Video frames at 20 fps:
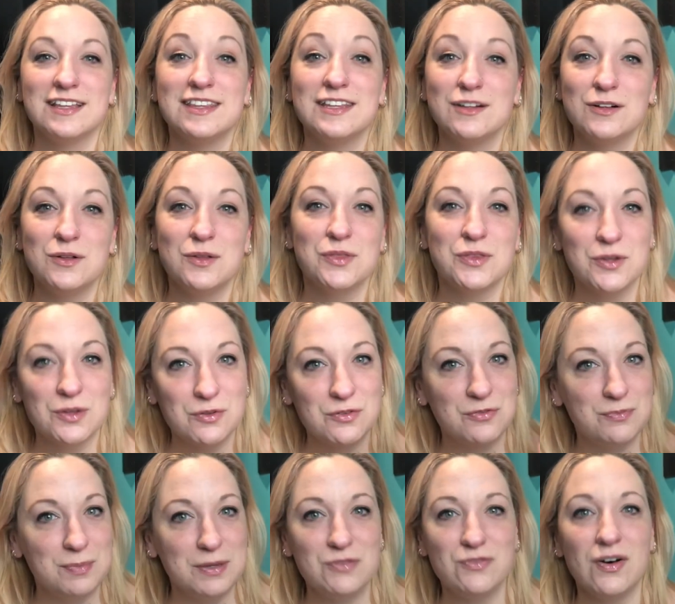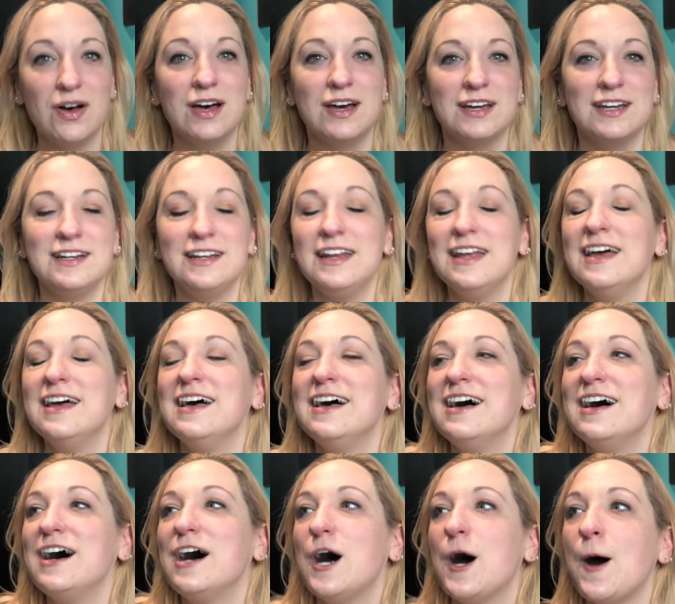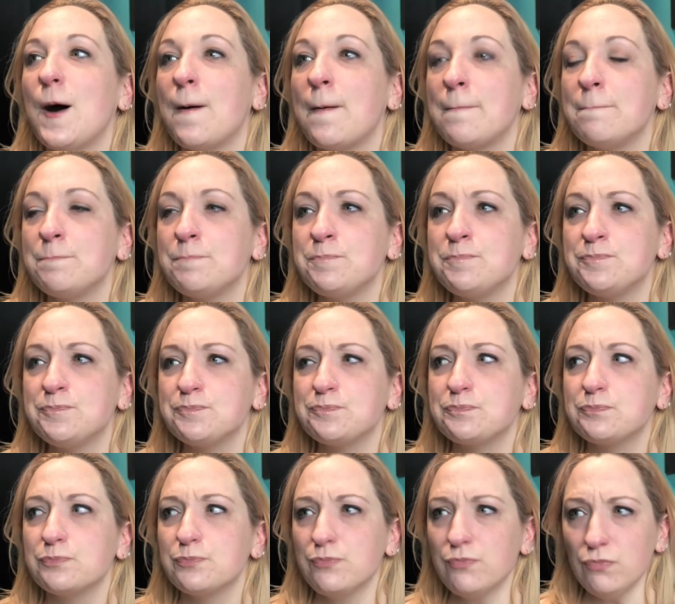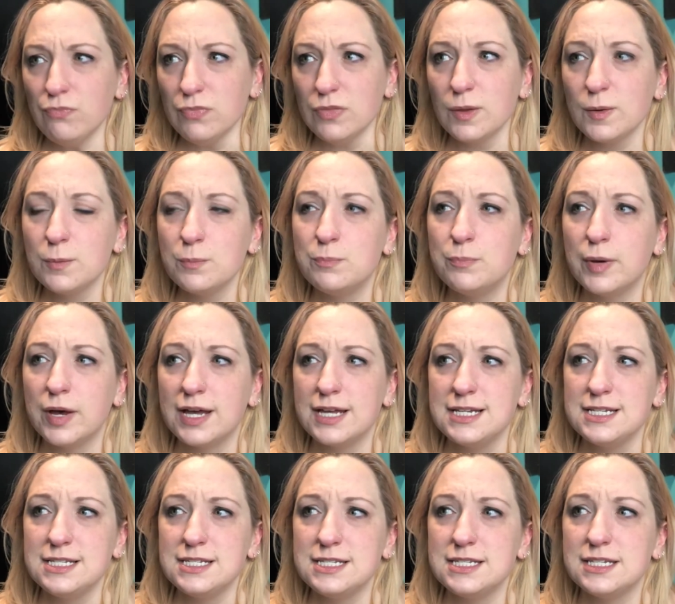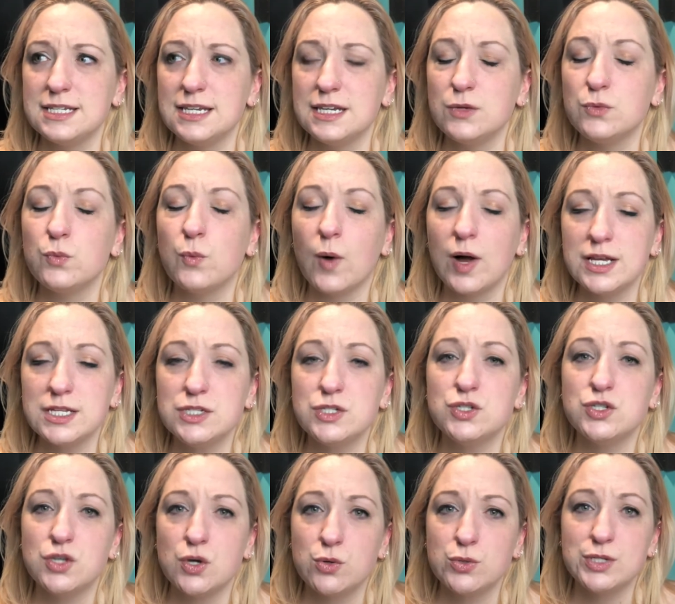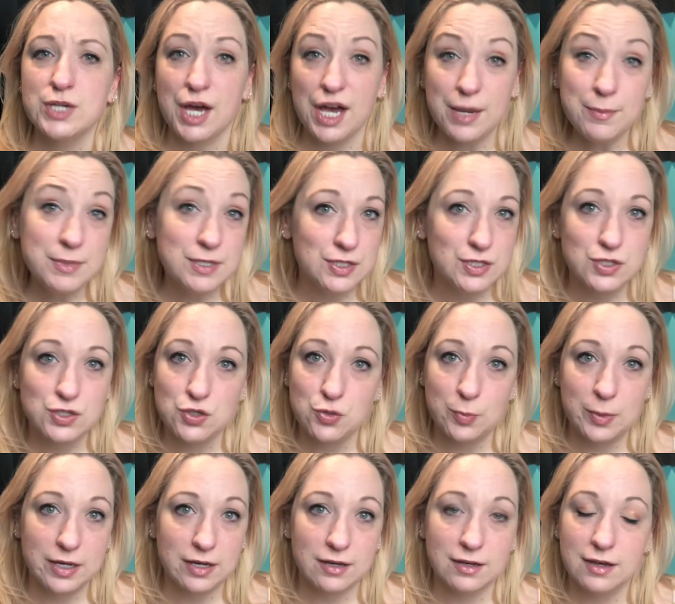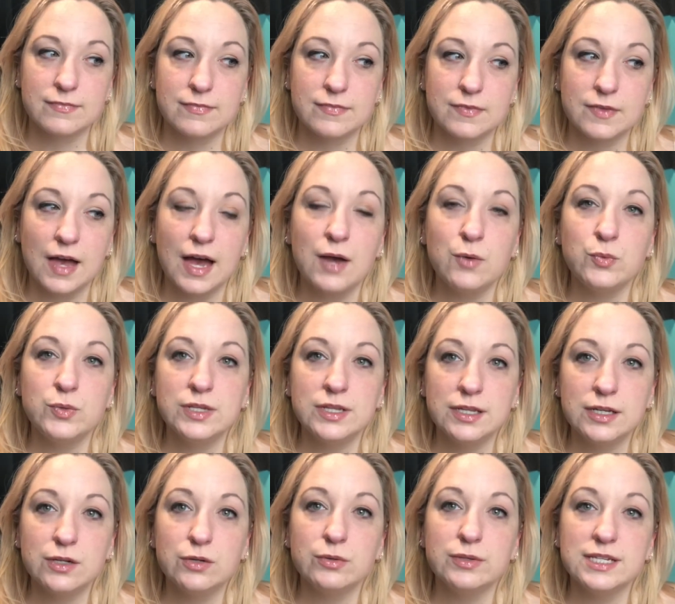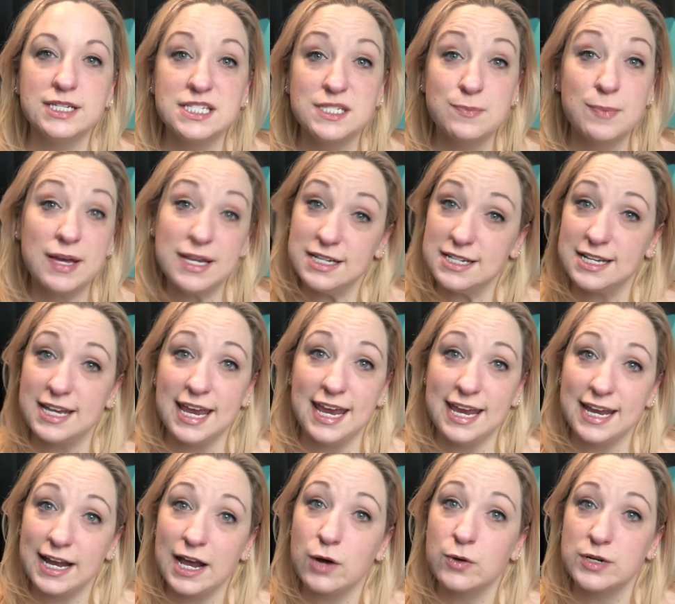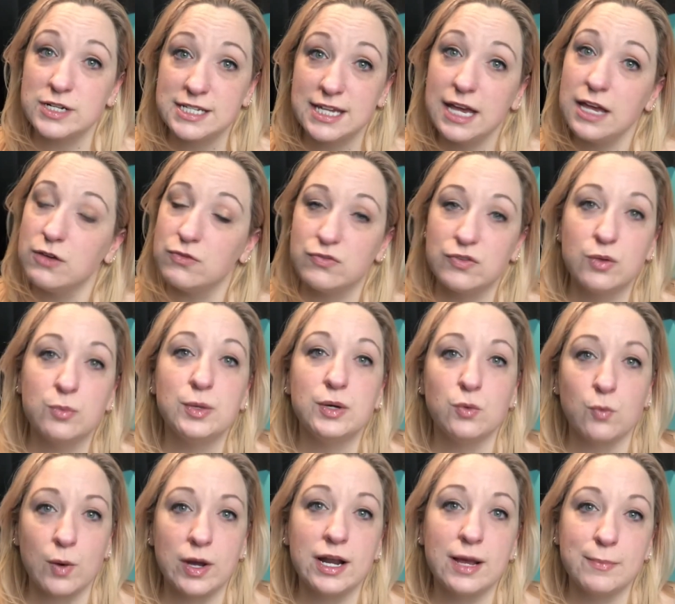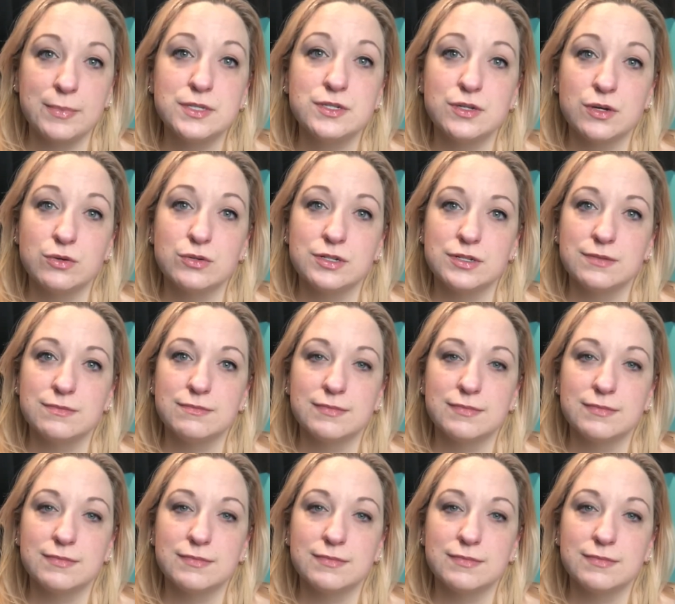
They'll they'll be fine. Um, but it was so time consuming. I would literally spend an eight hour day filming one episode.